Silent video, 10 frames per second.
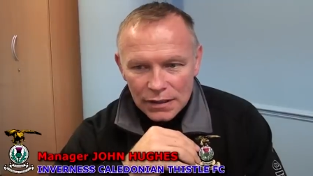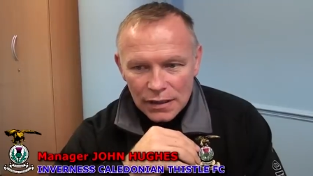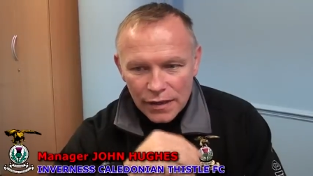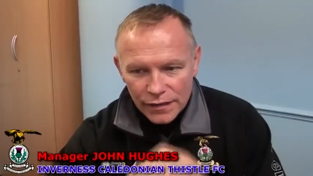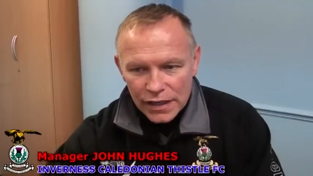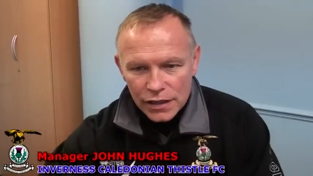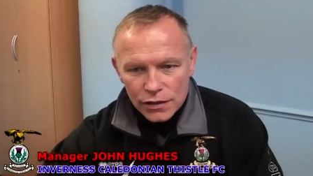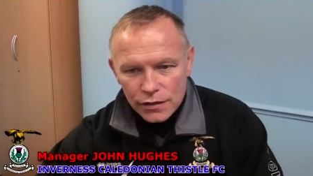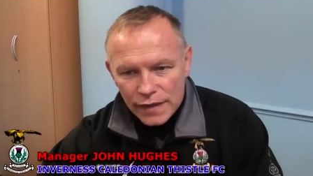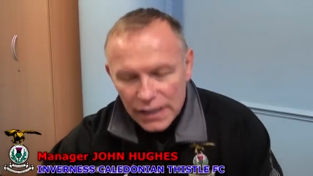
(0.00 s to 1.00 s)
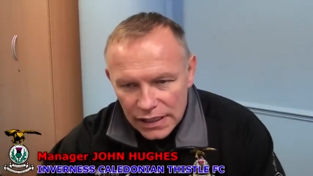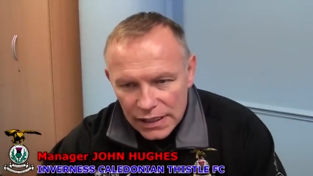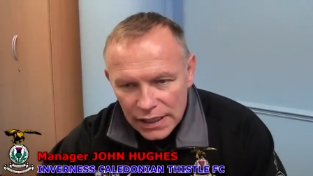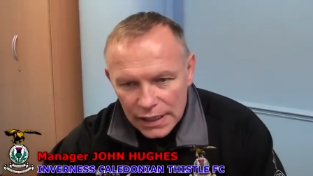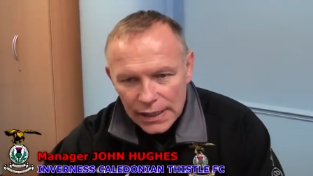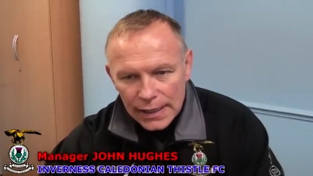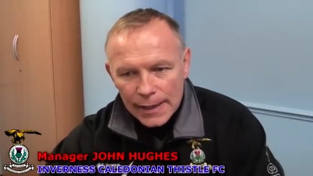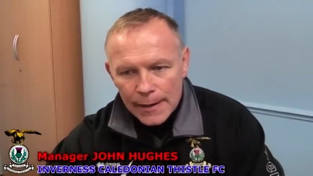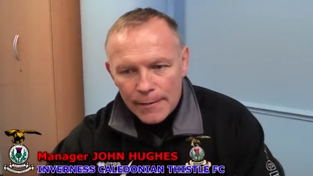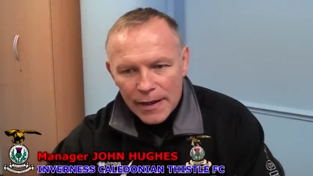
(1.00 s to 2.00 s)
Yeah, very good. Very
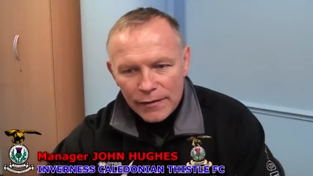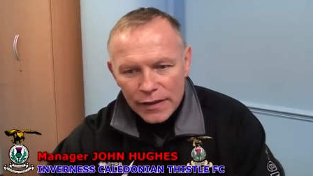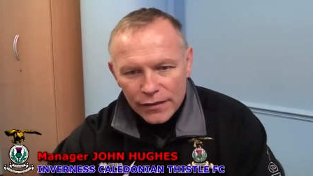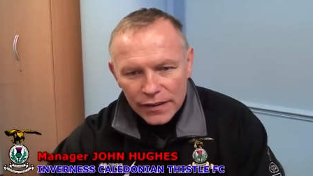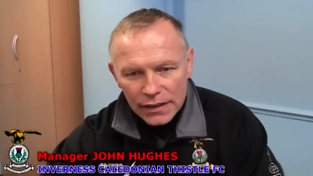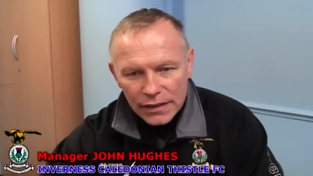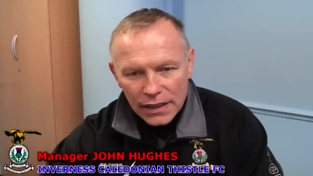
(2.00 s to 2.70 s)
everything